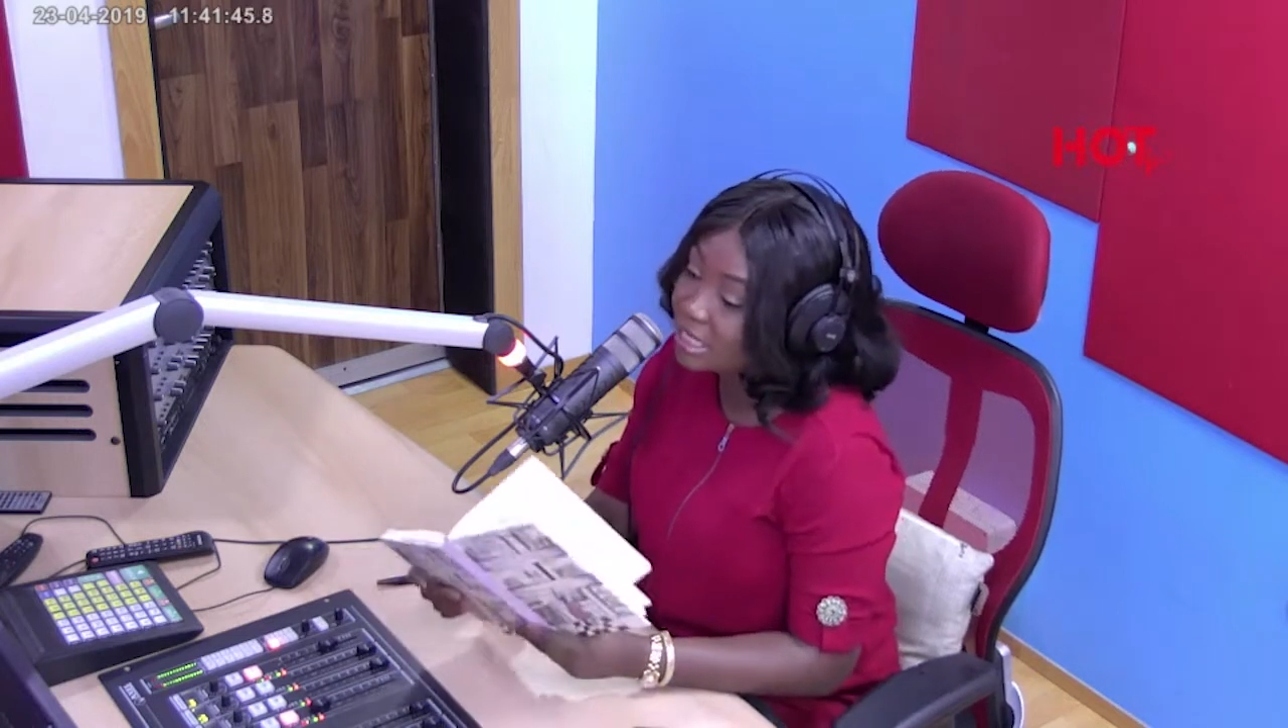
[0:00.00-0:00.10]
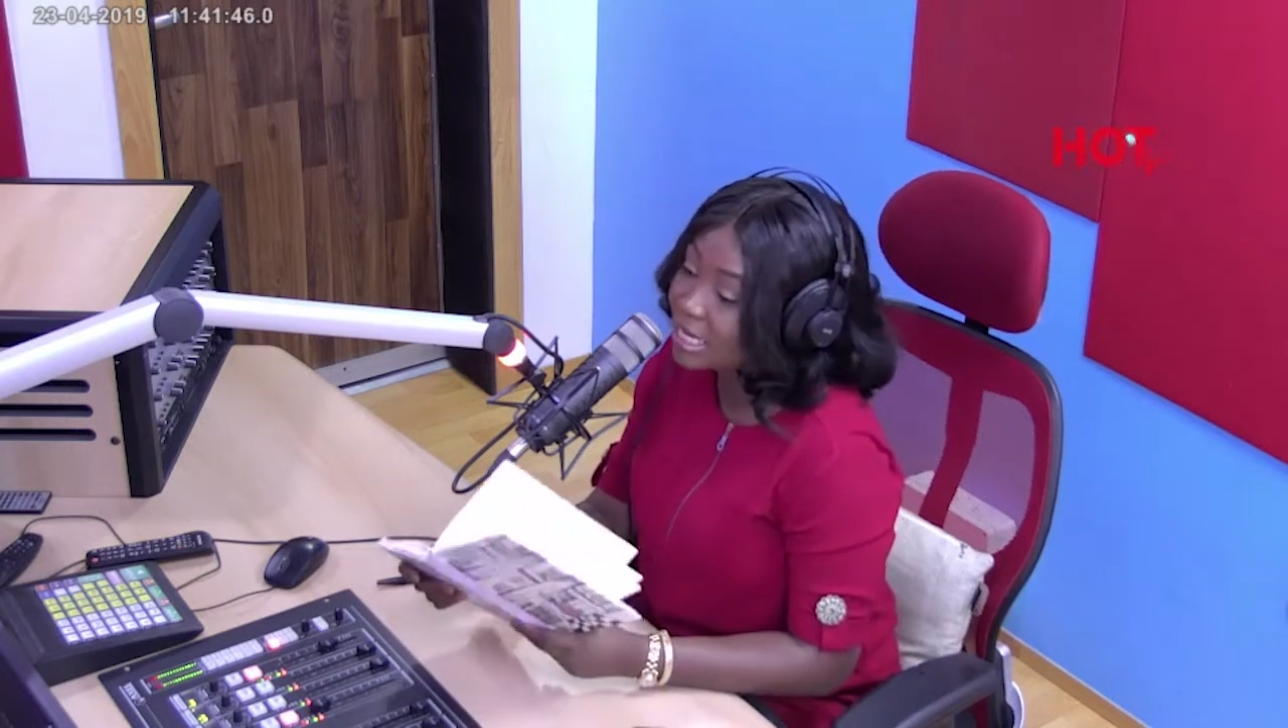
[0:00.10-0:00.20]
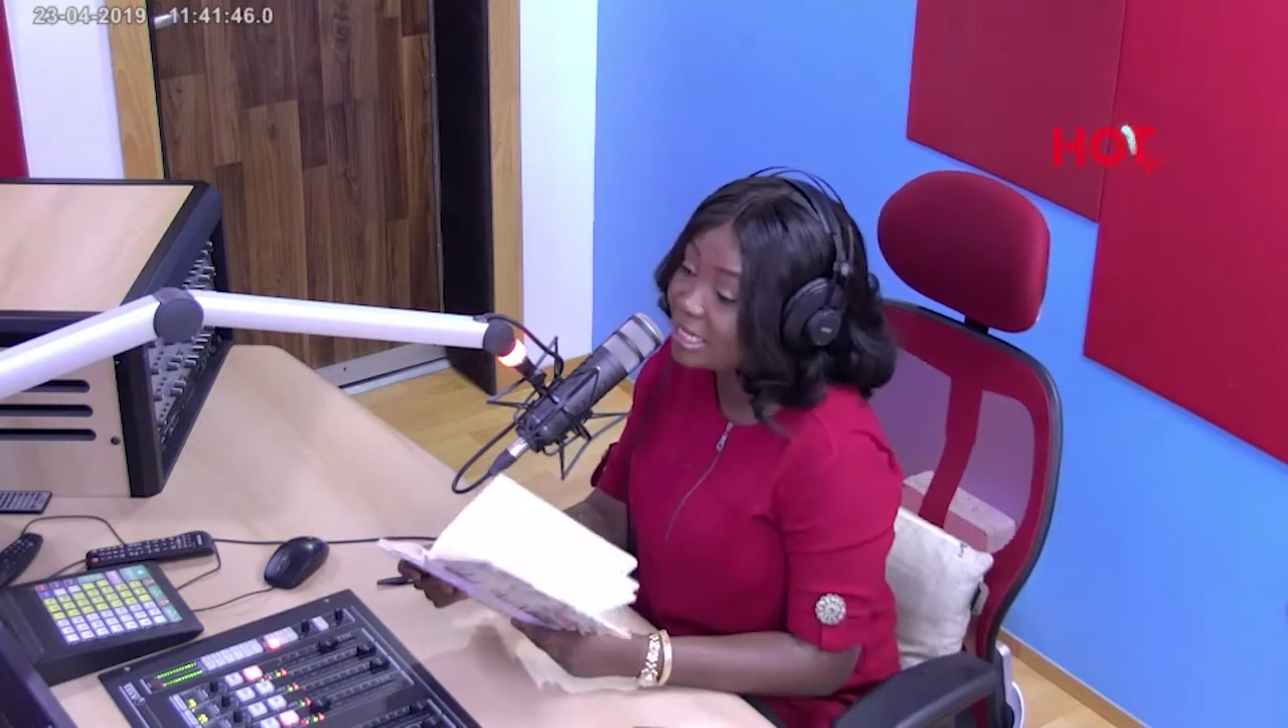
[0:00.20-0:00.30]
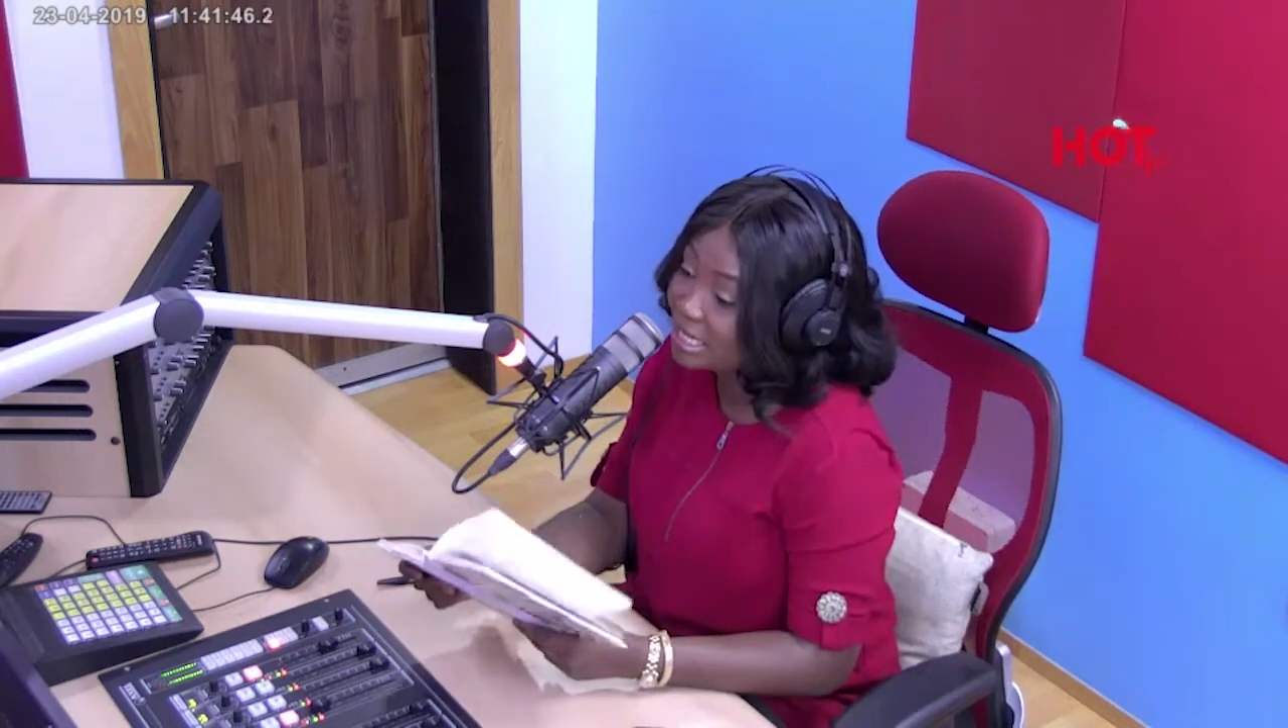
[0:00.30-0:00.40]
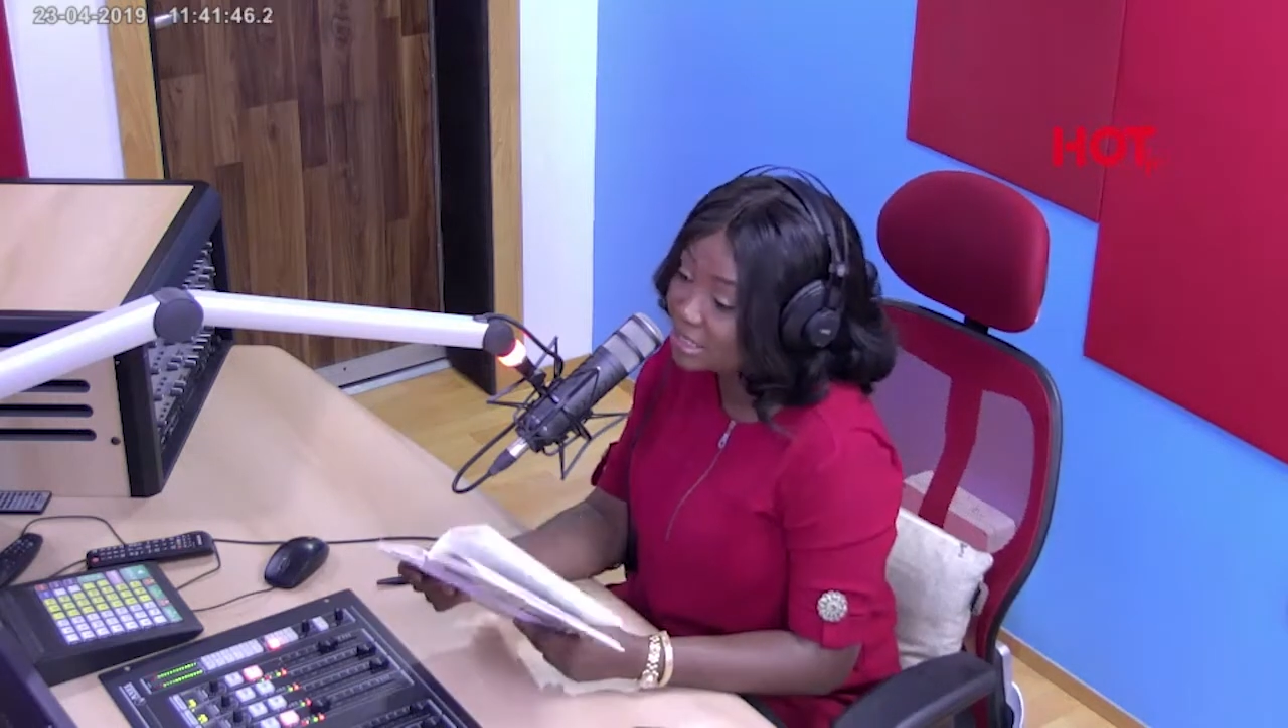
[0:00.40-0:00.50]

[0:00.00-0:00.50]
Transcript: in an